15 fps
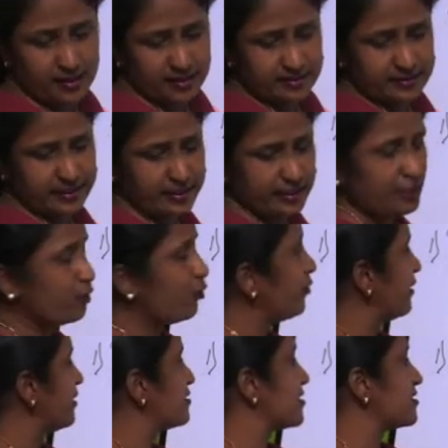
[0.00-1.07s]
Then you
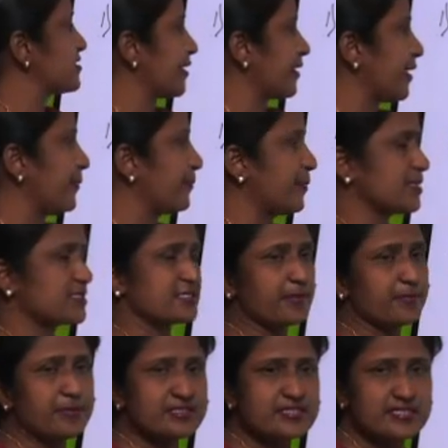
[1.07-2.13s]
is the second person,
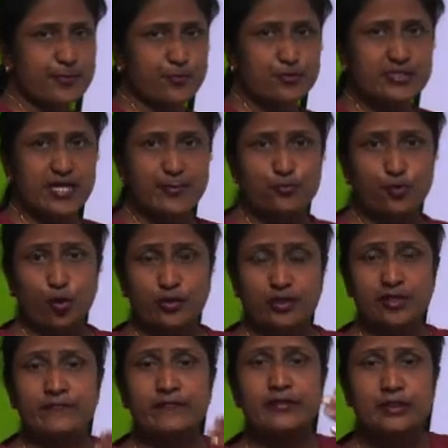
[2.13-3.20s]
means suppose I am
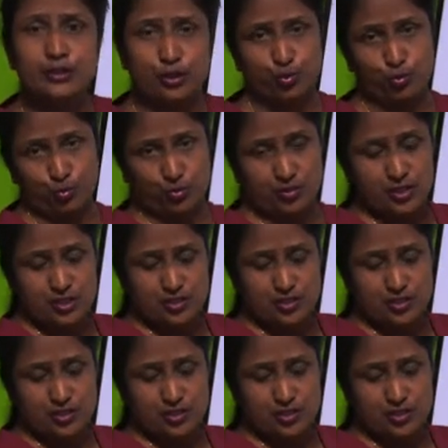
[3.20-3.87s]
talking with you.